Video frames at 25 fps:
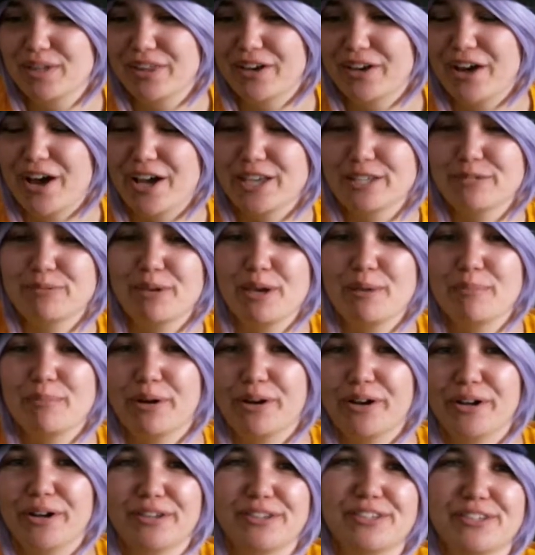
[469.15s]
the Cosplay
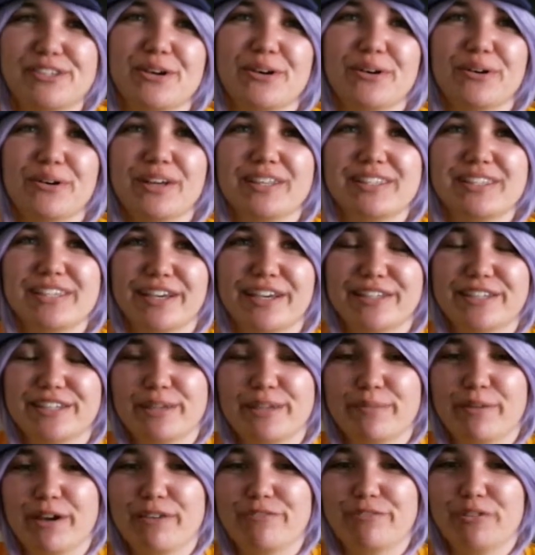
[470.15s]
Ball, so it's like a
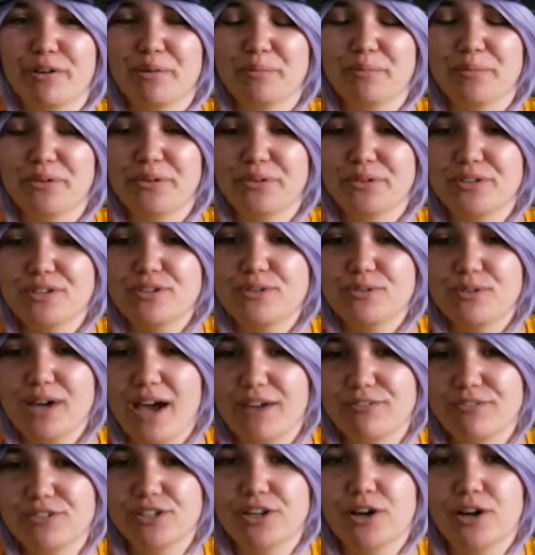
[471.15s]
semi-formal, you
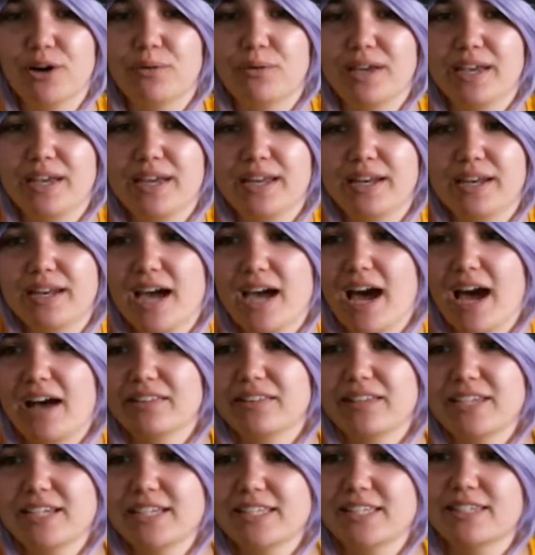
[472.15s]
have to go in
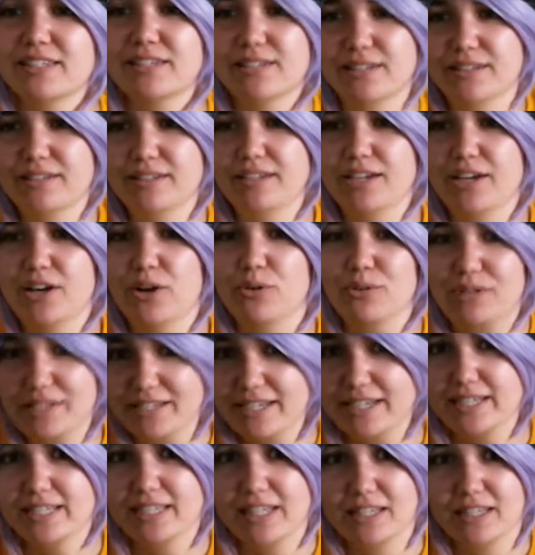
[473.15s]
at least, you know,
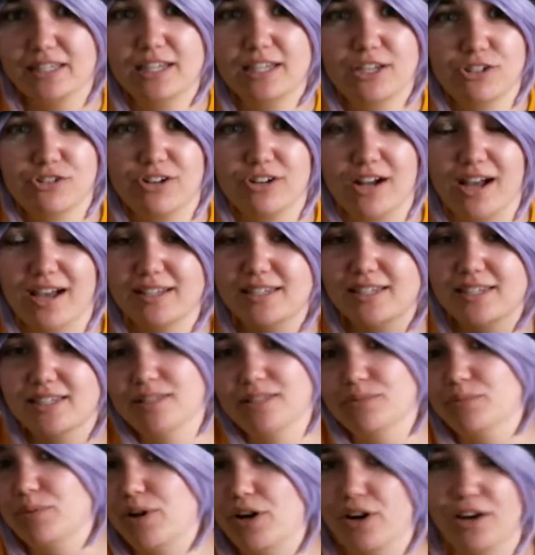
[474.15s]
decently
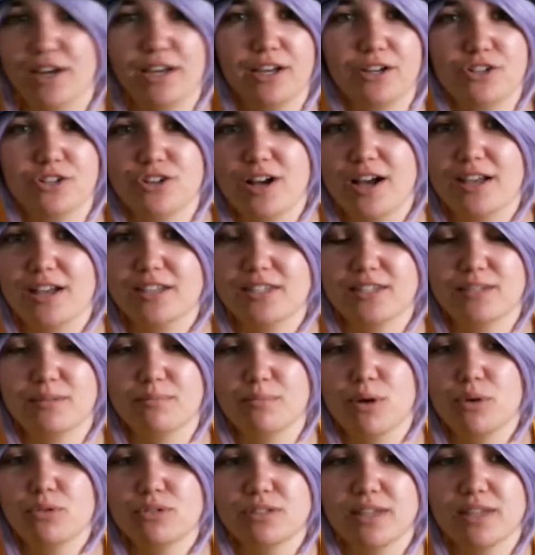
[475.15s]
dressed, wearing a dress,
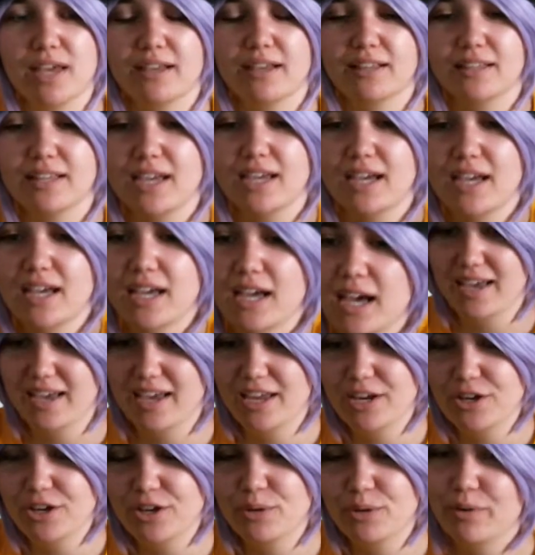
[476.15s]
most likely,
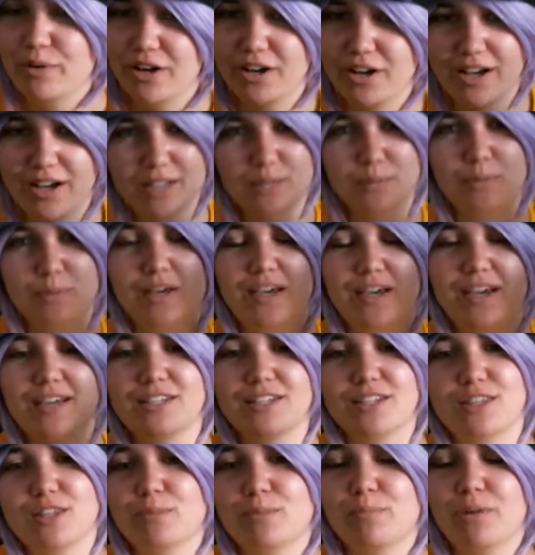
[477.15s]
and you can wear cosplay
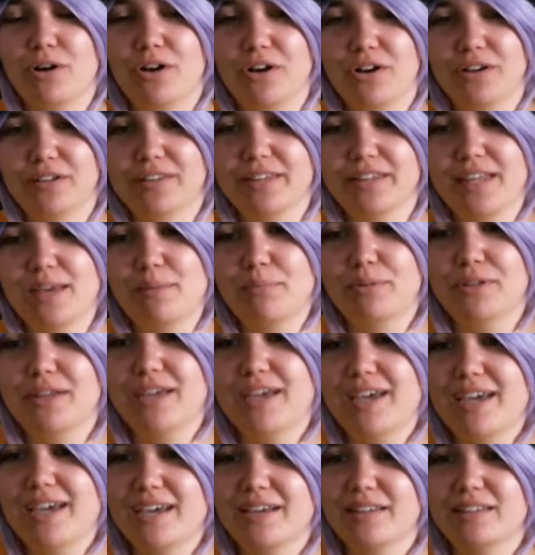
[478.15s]
to this ball. And they
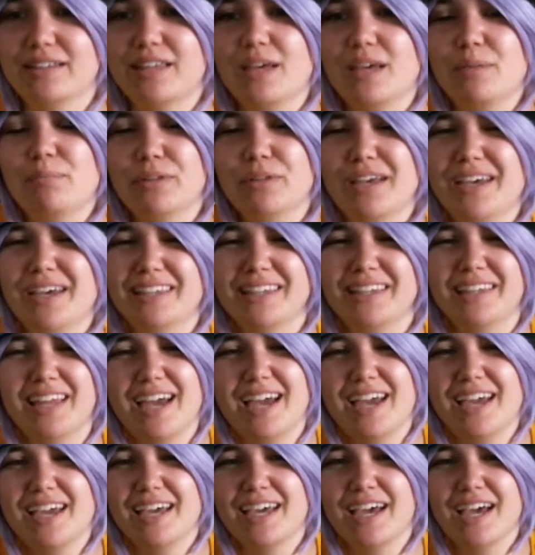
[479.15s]
played
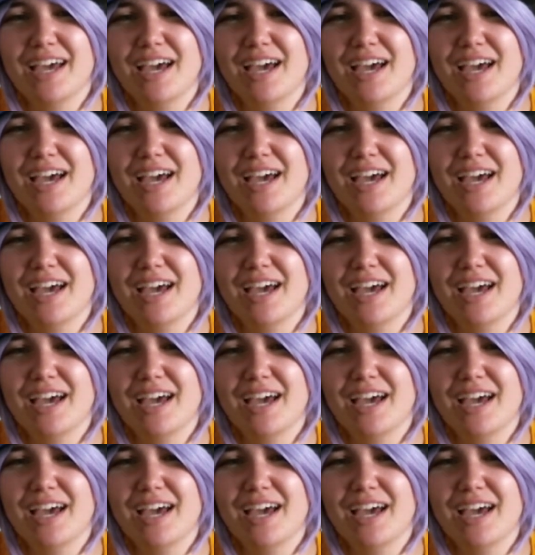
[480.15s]
like,